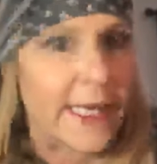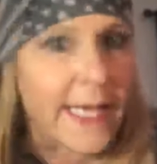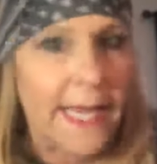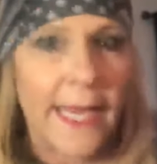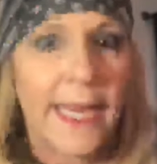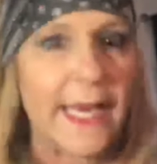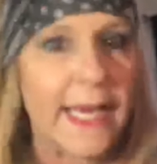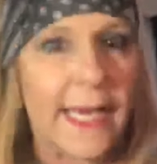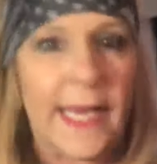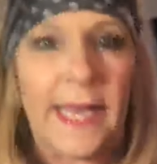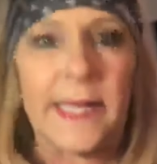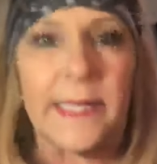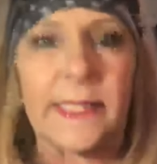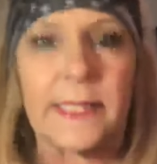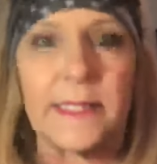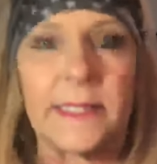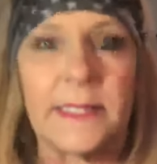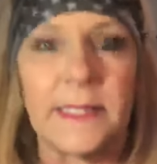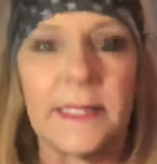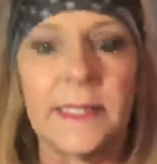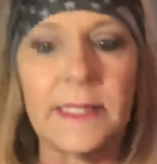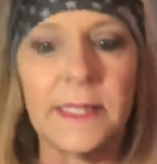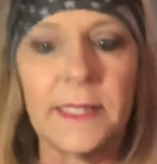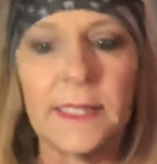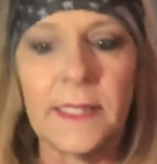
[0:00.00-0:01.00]
get
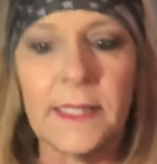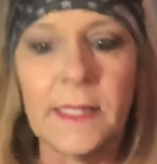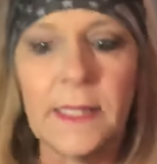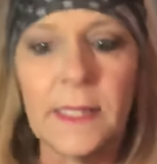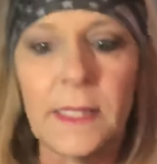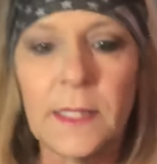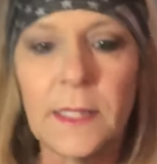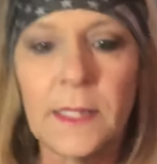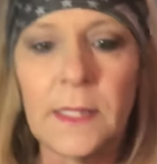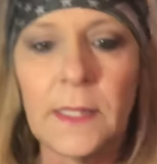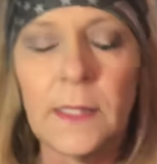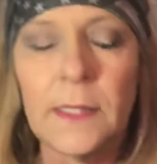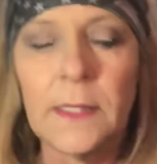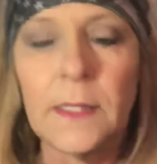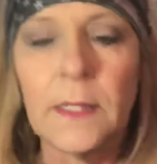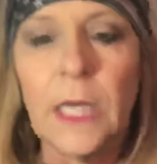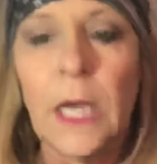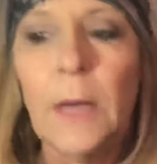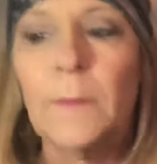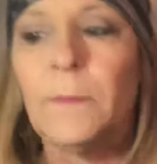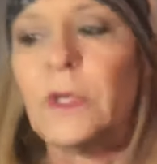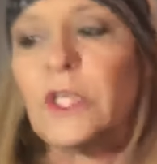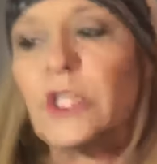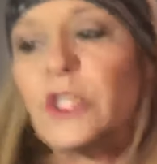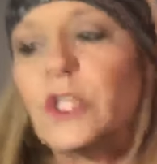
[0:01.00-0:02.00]
it.
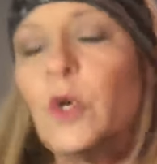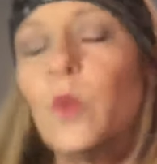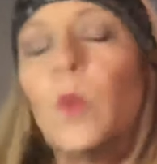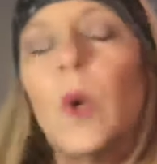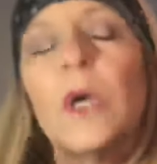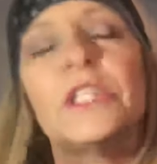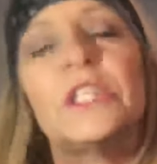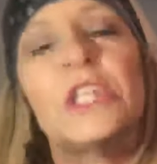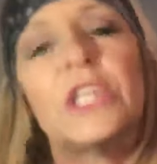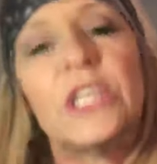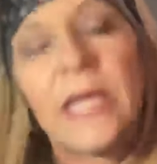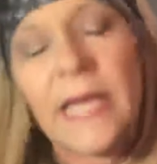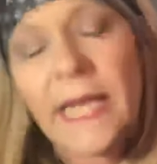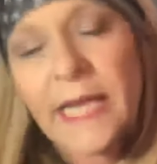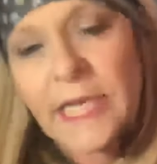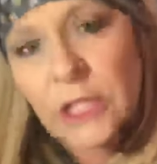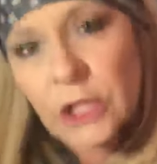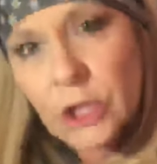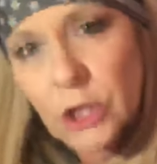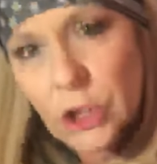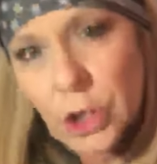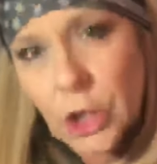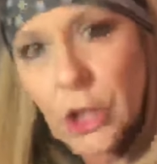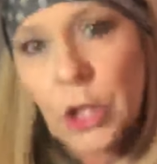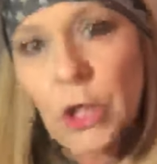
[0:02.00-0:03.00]
but you want to
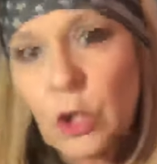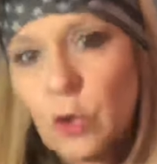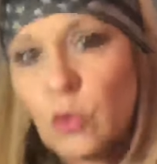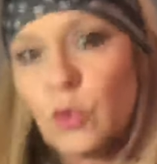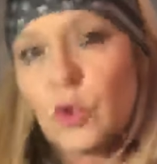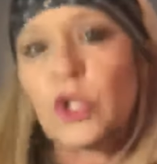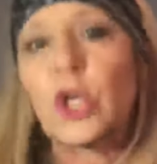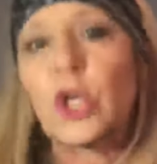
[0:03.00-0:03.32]
excuse